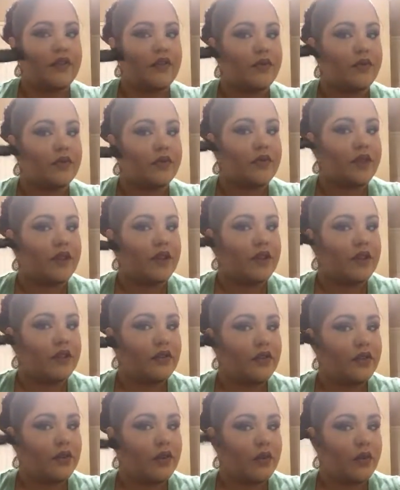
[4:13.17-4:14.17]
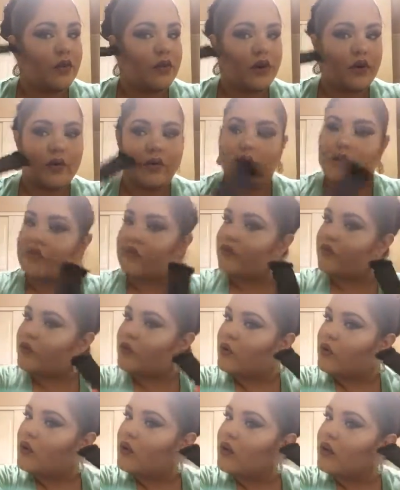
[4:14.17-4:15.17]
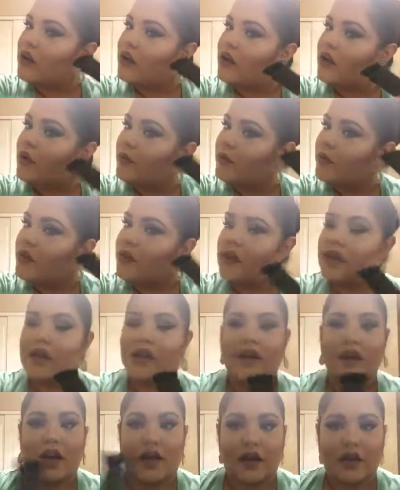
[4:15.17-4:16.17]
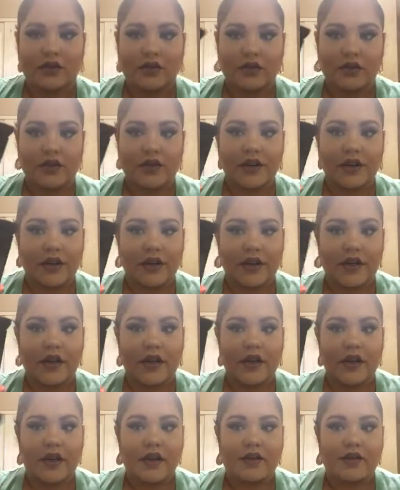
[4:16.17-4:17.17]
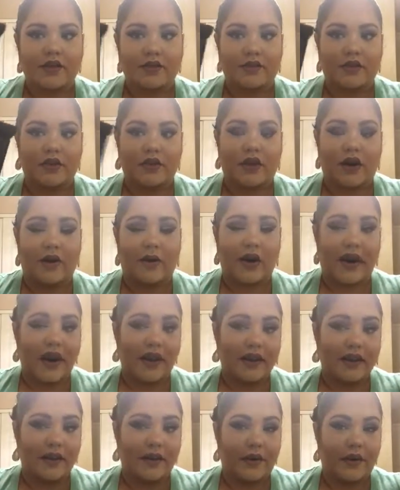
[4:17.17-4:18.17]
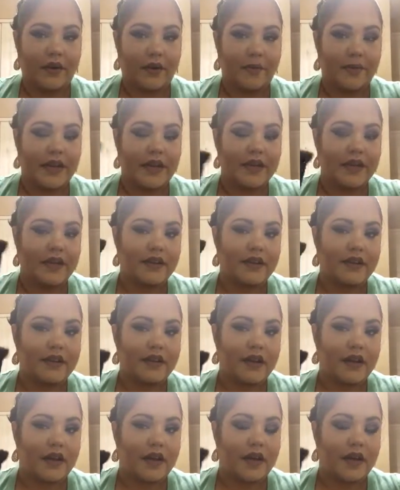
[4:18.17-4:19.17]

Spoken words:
This one's easier to work with for contouring, so I would highly recommend it.